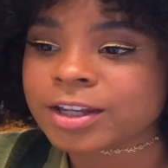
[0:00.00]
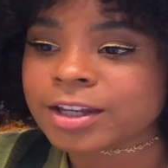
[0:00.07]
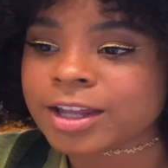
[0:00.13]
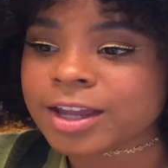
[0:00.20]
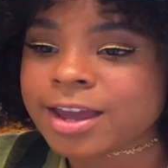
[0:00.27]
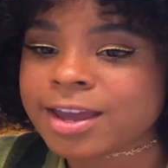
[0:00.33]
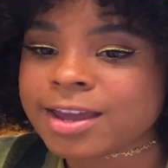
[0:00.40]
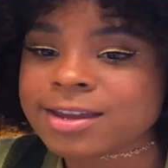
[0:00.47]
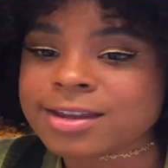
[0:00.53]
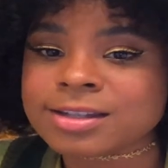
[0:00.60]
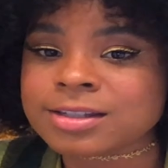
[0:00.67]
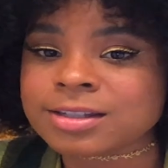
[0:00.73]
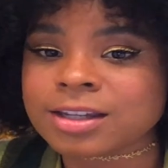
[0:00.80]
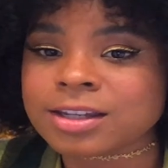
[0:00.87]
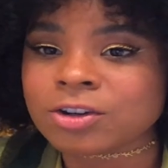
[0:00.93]
that
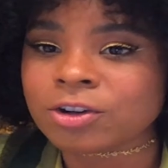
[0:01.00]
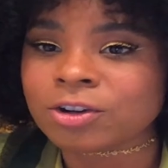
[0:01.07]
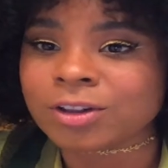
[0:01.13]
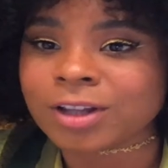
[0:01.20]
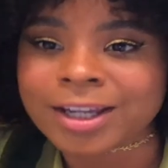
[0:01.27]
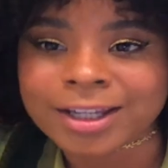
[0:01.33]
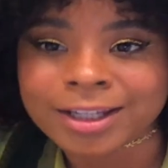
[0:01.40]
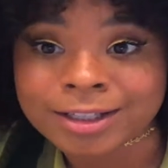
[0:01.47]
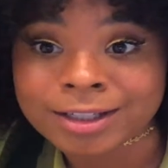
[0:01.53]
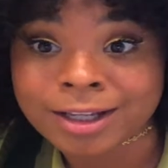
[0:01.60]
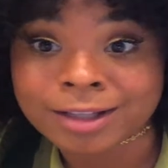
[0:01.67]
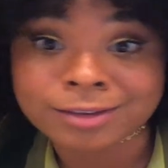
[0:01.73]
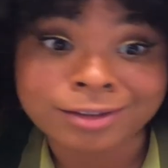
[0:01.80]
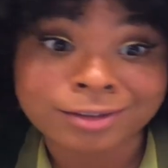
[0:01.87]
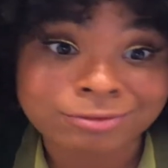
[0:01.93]
is in her lane.
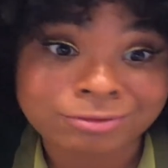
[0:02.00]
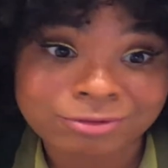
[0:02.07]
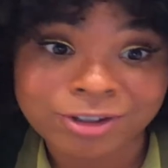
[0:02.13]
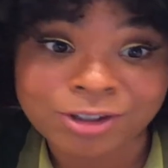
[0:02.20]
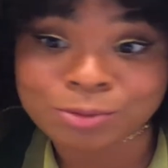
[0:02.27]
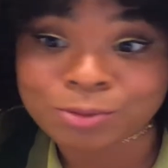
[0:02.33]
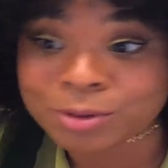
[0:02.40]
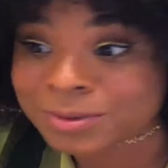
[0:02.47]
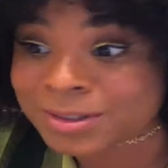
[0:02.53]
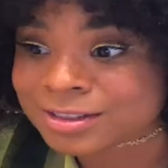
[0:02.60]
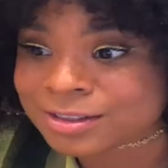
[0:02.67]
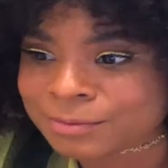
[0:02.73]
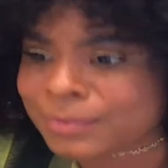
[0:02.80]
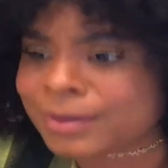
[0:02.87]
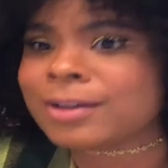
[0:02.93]
Not that there would be
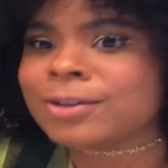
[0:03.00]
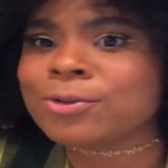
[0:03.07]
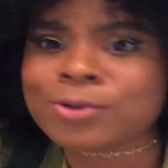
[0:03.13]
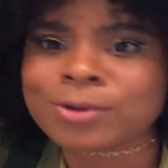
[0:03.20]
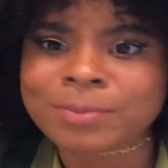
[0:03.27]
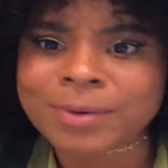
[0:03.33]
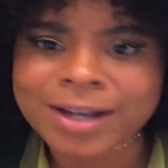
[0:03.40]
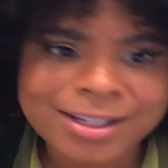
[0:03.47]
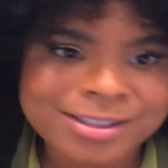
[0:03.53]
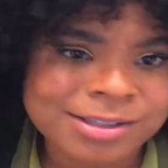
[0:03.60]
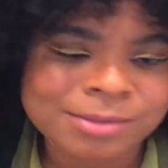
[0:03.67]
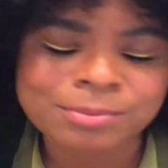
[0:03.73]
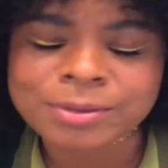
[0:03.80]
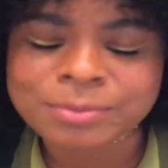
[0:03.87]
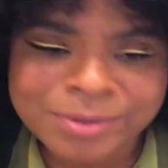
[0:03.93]
somebody who could
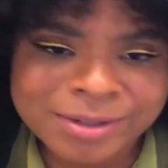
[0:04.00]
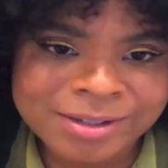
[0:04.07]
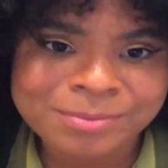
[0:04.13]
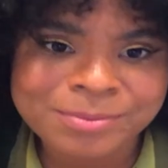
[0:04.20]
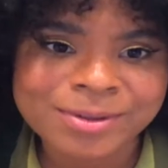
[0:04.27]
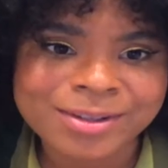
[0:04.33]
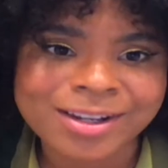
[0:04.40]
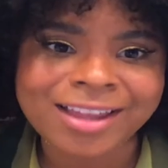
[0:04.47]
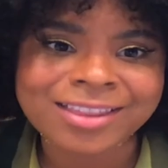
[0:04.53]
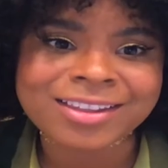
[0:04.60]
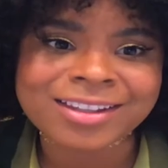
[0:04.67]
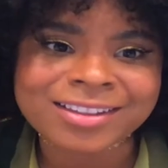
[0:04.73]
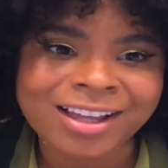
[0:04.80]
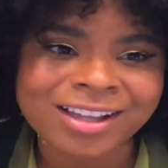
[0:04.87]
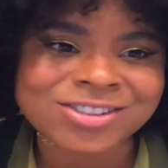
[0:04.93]
possibly be, but I
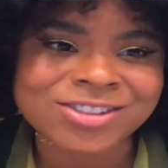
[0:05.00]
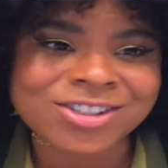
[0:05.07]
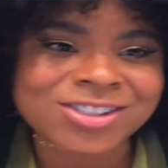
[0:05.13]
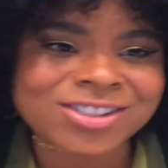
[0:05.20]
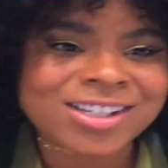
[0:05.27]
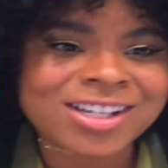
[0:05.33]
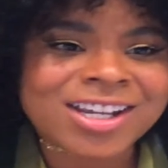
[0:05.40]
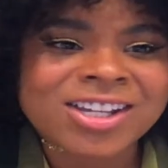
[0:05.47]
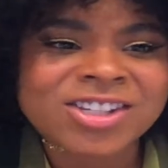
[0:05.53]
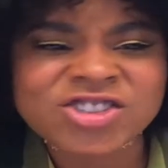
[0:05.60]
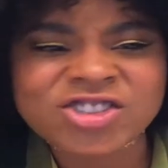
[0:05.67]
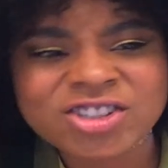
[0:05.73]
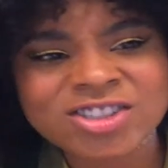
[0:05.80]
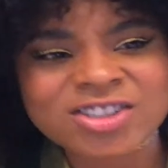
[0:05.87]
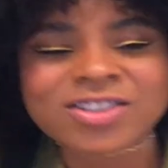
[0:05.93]
think that
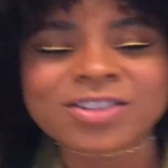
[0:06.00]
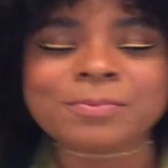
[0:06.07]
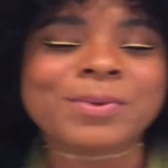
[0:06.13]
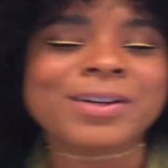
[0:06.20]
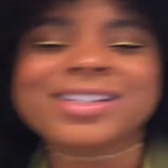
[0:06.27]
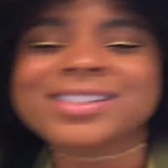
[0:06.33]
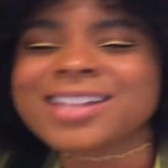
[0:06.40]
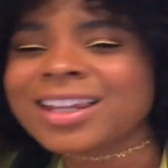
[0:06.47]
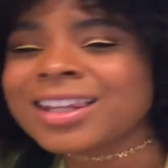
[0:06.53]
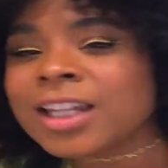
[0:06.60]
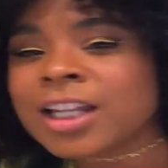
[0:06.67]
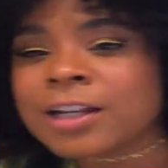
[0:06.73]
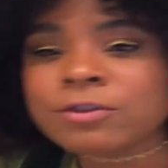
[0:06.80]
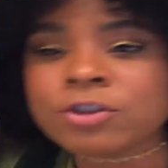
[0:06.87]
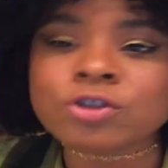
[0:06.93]
just because I
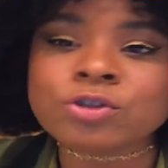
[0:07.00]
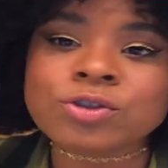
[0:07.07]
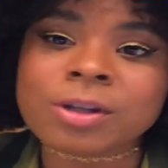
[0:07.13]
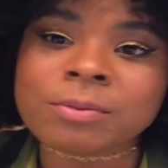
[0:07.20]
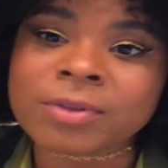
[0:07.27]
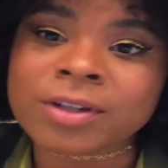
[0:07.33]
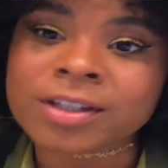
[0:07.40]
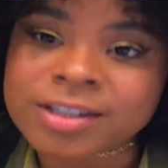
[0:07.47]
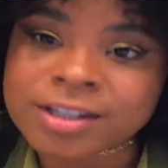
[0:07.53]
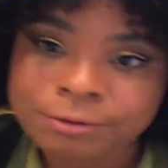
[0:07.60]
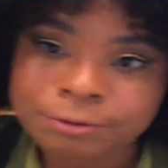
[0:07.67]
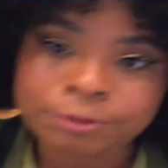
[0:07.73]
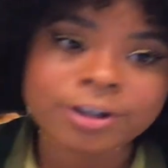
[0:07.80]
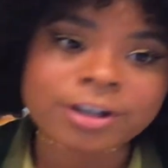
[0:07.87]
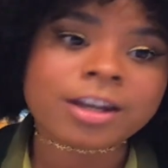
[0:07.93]
love to do something
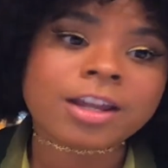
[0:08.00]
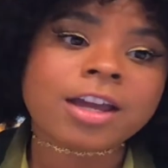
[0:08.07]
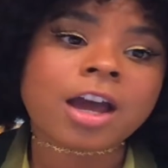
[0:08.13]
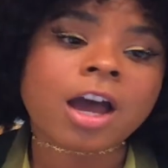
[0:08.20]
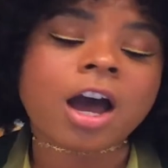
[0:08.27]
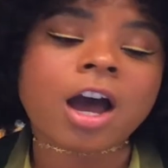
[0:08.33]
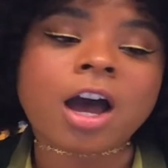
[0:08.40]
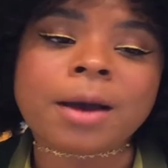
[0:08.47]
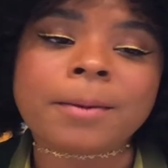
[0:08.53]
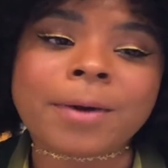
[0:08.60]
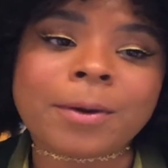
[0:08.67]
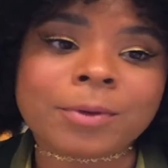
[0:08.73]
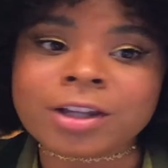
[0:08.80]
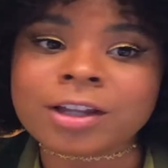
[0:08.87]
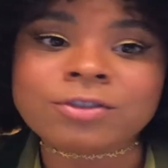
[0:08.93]
different,
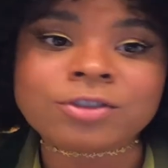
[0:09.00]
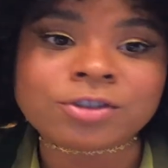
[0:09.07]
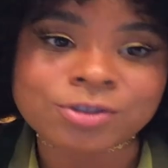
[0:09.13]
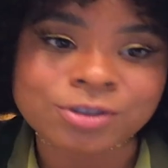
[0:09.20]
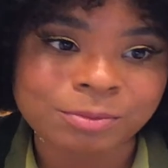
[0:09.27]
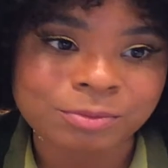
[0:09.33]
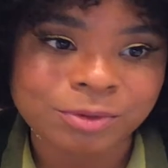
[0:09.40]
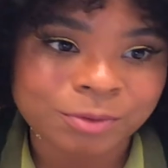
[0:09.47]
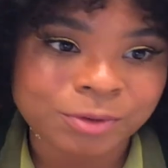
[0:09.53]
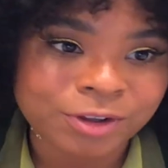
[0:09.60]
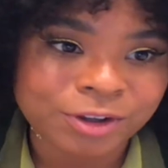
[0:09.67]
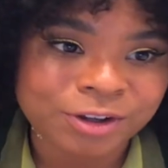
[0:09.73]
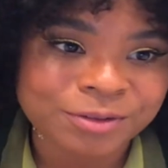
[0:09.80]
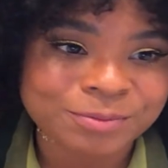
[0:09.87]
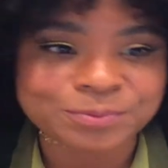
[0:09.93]
I would love to do something with
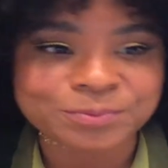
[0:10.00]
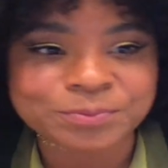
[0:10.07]
her.